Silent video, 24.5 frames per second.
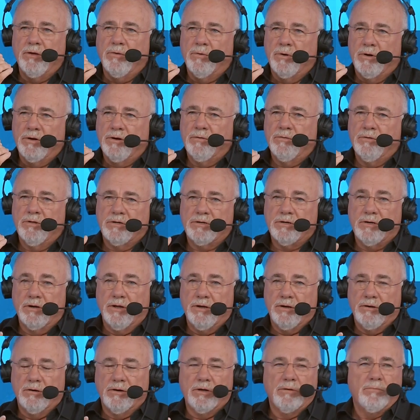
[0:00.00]
you want to do that's
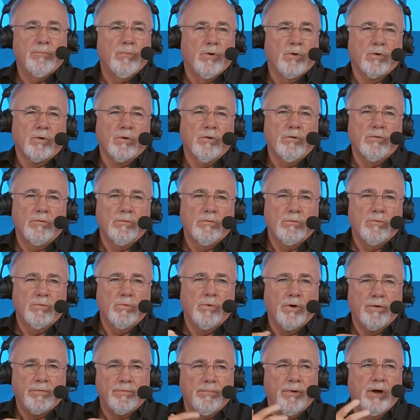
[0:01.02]
legal and moral
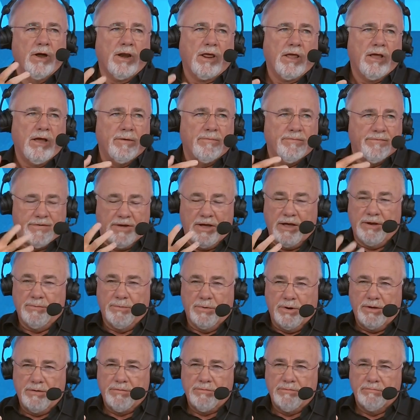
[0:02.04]
with money, I'm fine
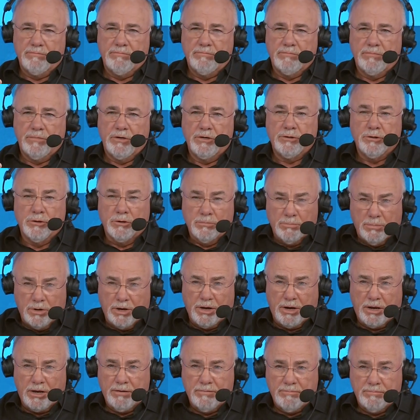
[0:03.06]
with. It's your
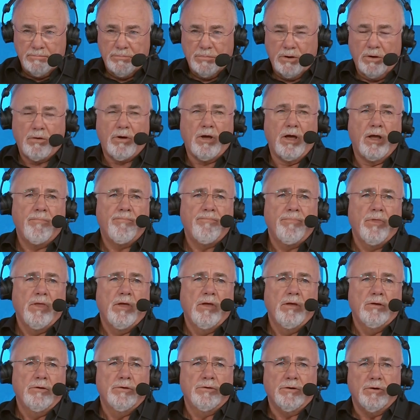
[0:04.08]
money, okay?
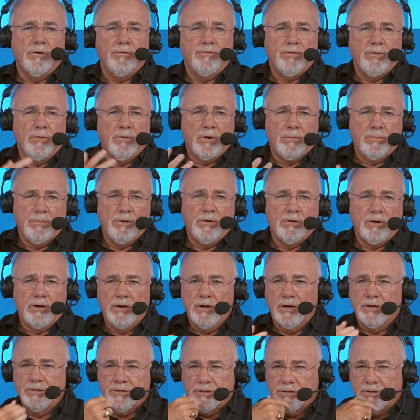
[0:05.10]
Right. So if you want to build a
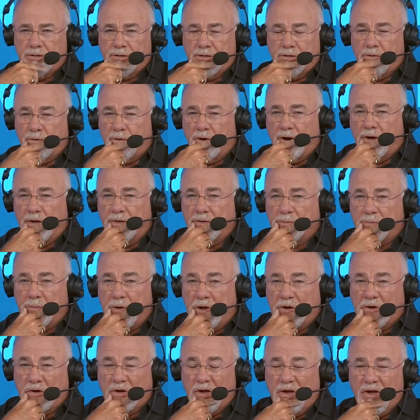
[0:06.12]
Dungeons and Dragons
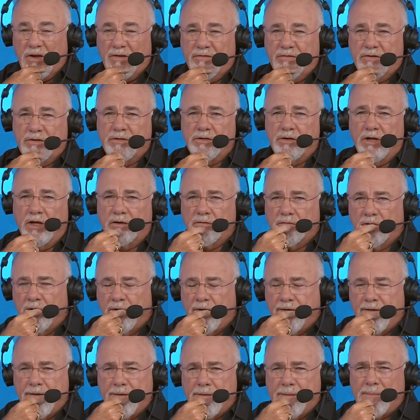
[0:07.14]
man cave, it's not
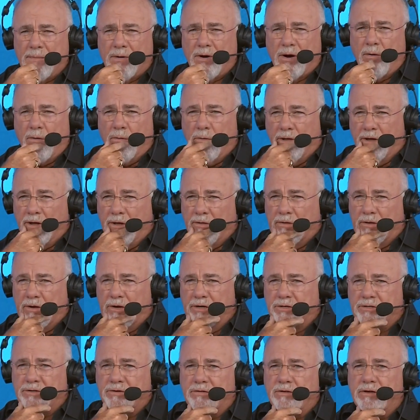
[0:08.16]
probably on the
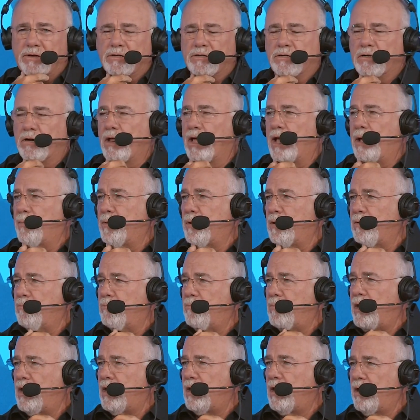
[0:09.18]
list of things that'll happen in
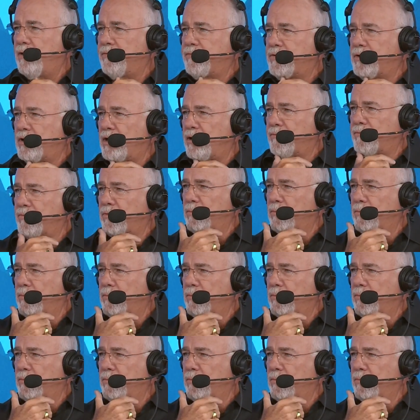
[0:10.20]
my lifetime